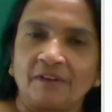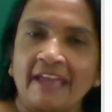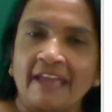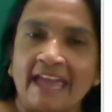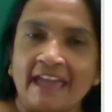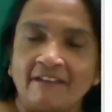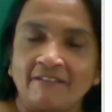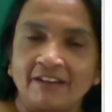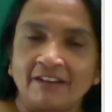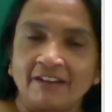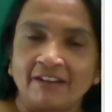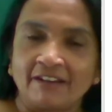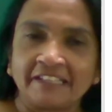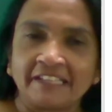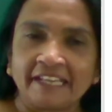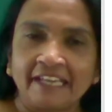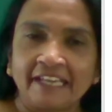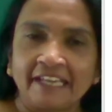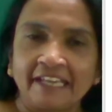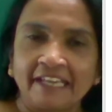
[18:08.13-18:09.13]
Haven't
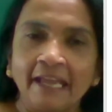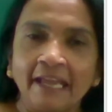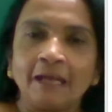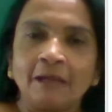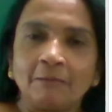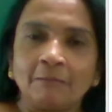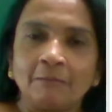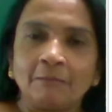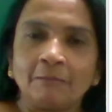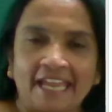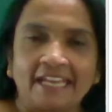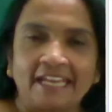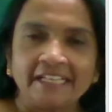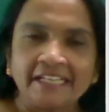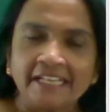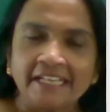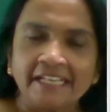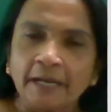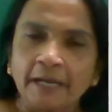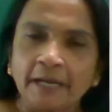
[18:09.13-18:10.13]
they played
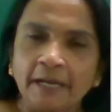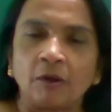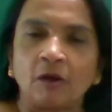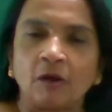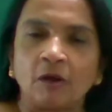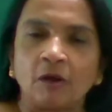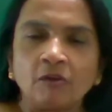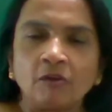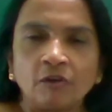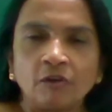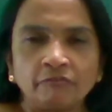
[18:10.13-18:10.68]
netball?